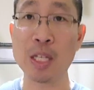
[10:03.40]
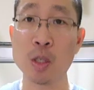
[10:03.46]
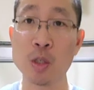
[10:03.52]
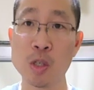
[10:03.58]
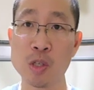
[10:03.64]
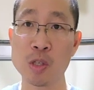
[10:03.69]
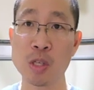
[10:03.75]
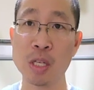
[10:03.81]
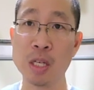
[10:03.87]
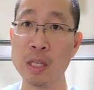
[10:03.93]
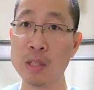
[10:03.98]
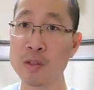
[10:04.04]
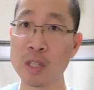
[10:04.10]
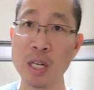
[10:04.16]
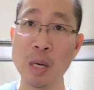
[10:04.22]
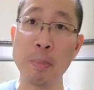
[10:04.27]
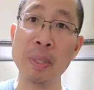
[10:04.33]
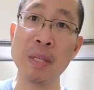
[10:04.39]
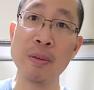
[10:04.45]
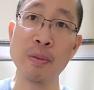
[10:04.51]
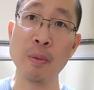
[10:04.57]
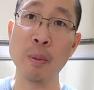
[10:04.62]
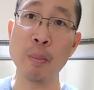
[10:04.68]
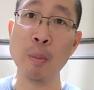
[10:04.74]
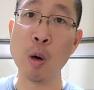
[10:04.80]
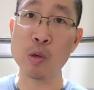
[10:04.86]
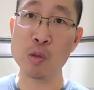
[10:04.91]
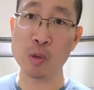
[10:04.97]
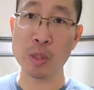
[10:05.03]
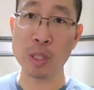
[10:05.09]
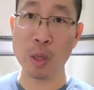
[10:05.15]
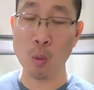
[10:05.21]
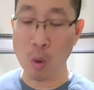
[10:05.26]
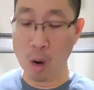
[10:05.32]
it's gonna be mostly
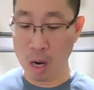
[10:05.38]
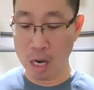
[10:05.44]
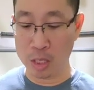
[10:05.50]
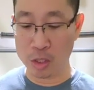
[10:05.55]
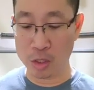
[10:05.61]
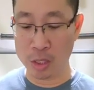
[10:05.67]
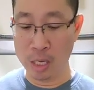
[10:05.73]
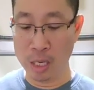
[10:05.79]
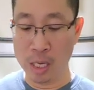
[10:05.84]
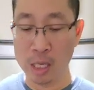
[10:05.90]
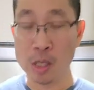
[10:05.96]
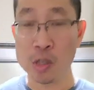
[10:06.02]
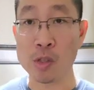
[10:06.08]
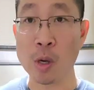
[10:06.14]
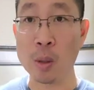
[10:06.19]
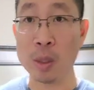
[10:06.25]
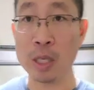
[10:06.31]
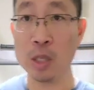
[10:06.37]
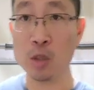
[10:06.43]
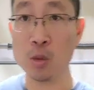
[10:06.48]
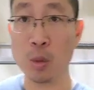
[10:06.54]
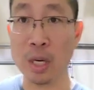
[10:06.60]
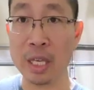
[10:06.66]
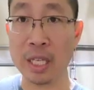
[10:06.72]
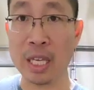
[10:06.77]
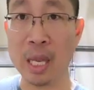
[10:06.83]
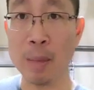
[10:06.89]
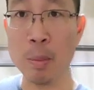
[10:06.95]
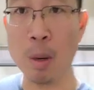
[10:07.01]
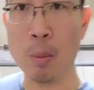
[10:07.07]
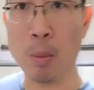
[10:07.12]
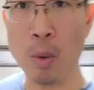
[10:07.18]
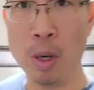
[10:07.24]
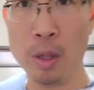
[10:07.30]
a wash. So here's what I came
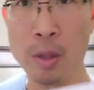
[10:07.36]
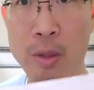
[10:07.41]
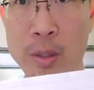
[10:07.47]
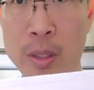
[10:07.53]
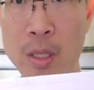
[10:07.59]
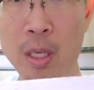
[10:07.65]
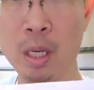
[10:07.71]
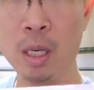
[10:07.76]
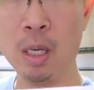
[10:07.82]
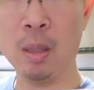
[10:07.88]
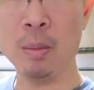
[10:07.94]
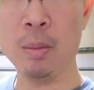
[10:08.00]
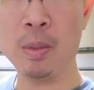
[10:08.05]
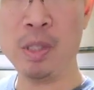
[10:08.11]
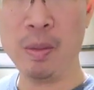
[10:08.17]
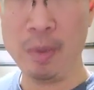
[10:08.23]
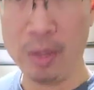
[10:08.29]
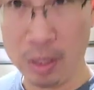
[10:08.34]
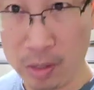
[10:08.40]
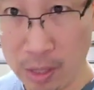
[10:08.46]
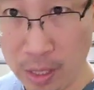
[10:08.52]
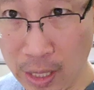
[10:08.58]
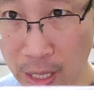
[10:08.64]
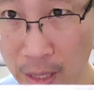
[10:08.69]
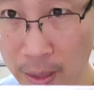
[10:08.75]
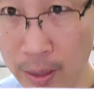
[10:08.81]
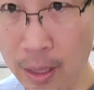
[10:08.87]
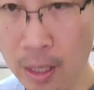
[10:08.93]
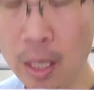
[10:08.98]
up with. Let's see if you can see that.